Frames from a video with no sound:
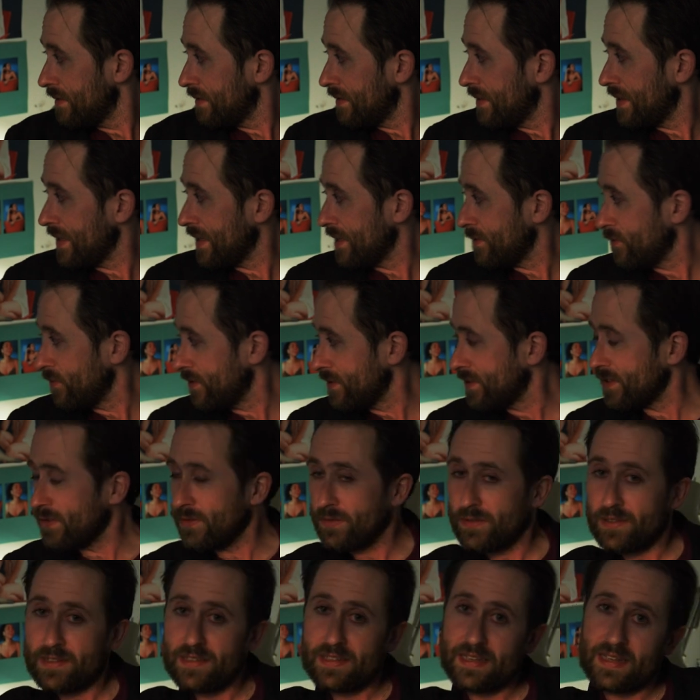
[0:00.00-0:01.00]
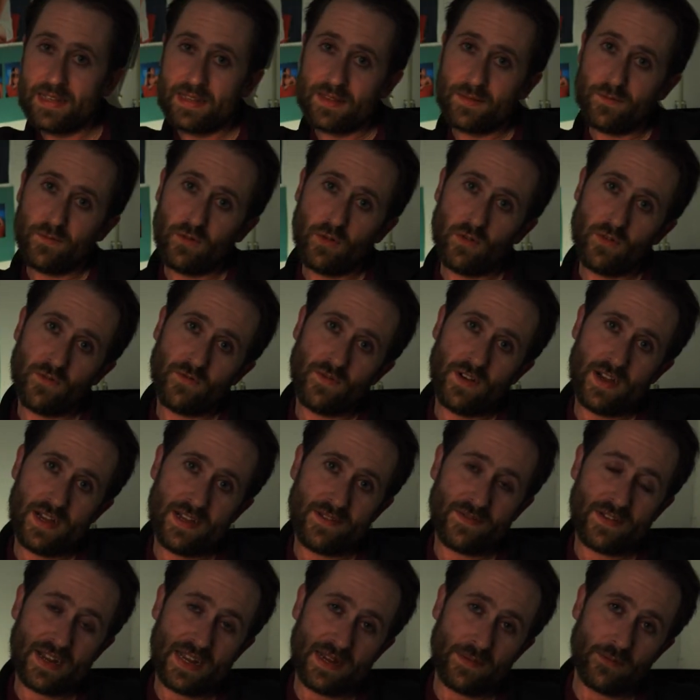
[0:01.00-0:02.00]
these ones called
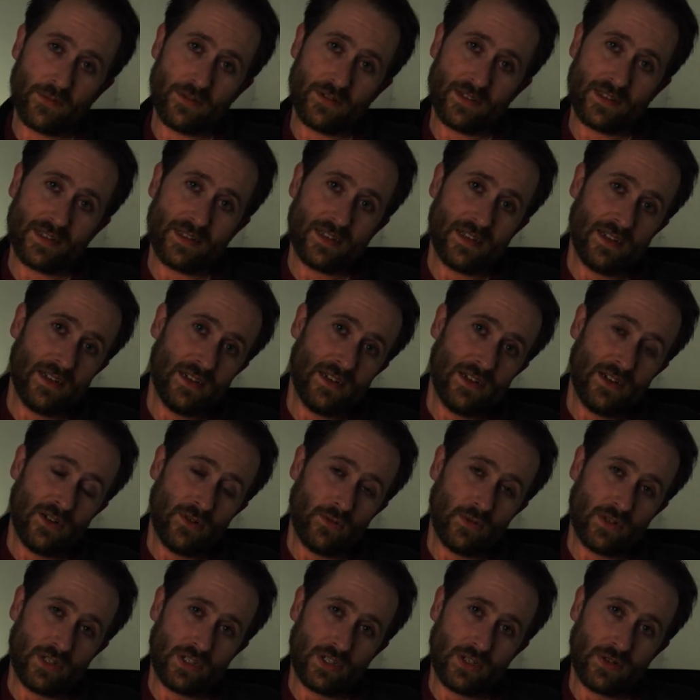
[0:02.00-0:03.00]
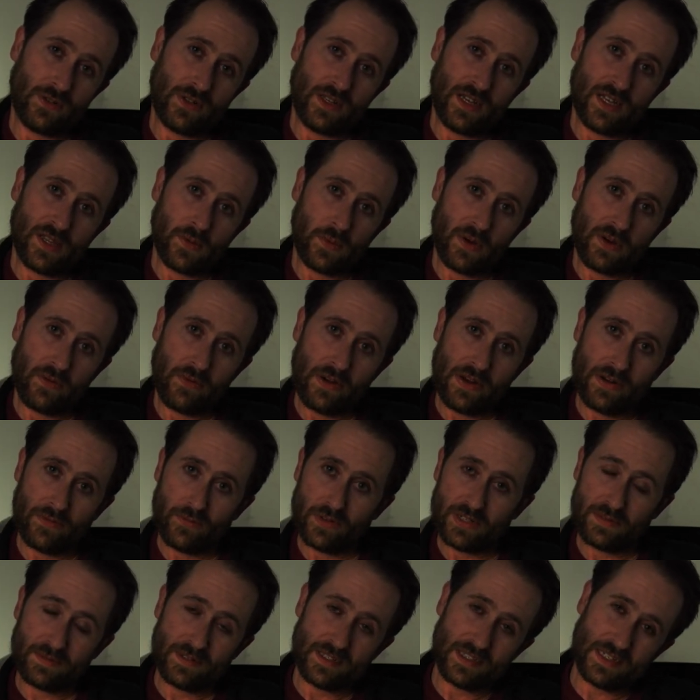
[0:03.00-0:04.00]
645 cameras, which shoot the other way around,
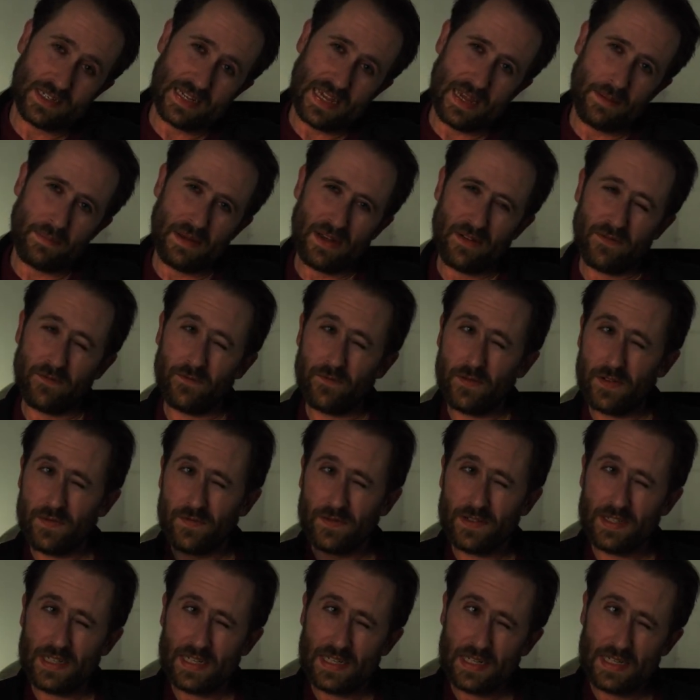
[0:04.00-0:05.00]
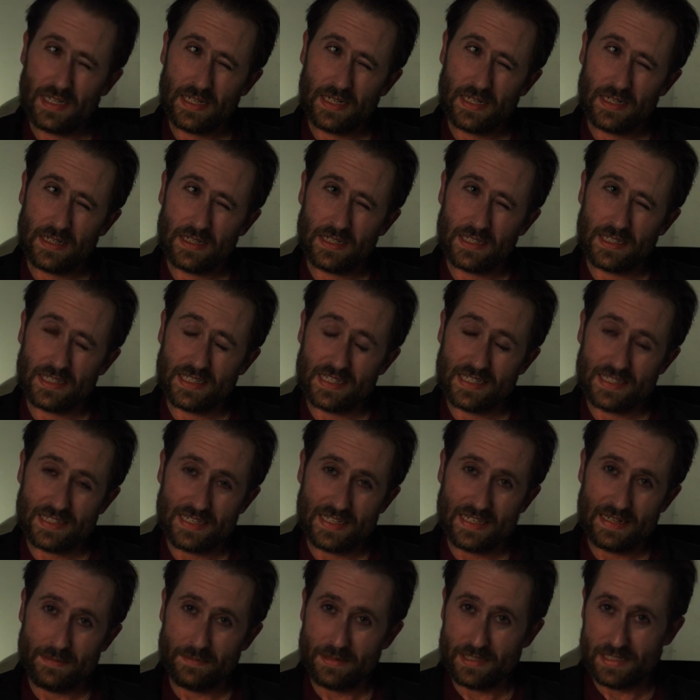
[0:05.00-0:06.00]
which means you get about 15 to
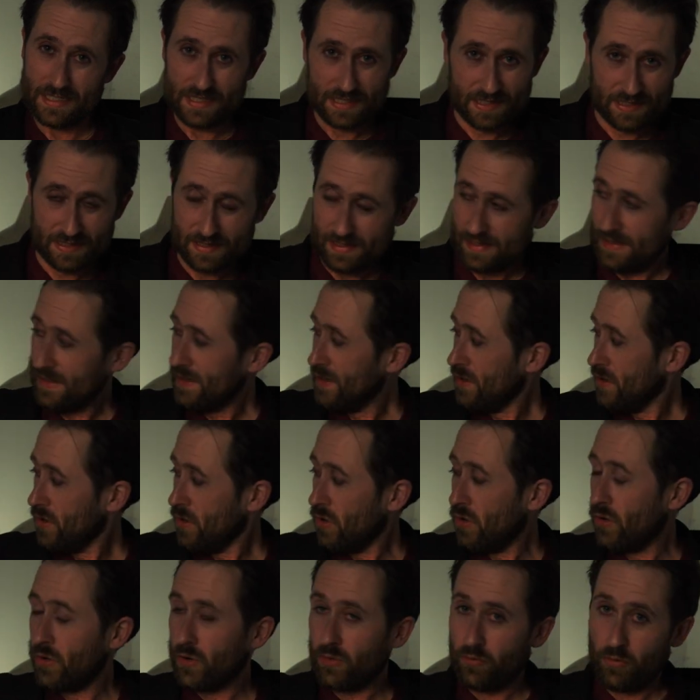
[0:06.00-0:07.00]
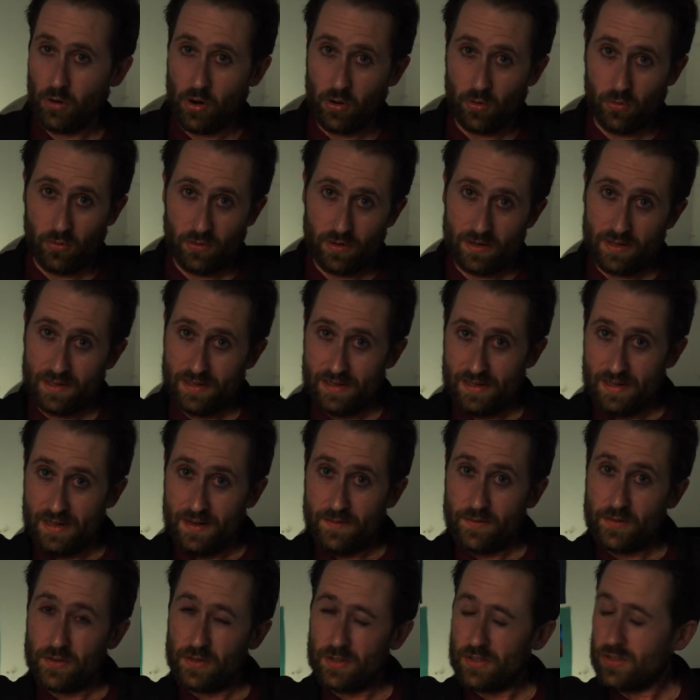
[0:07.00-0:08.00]
16 images on a roll.
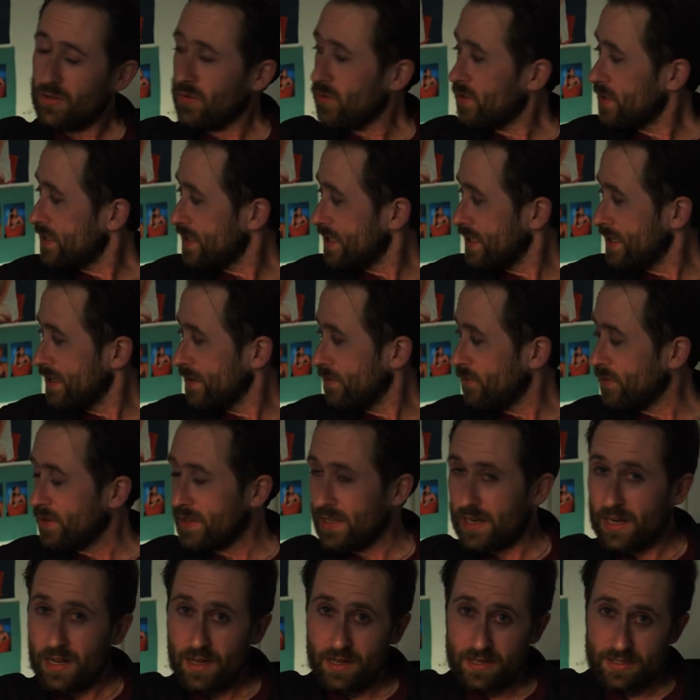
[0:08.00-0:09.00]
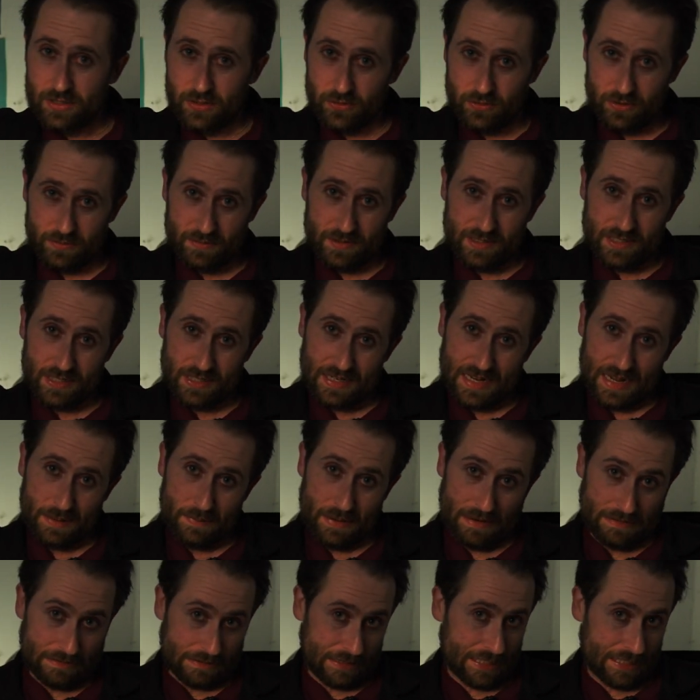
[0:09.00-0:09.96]
If you shot with the larger image, you get about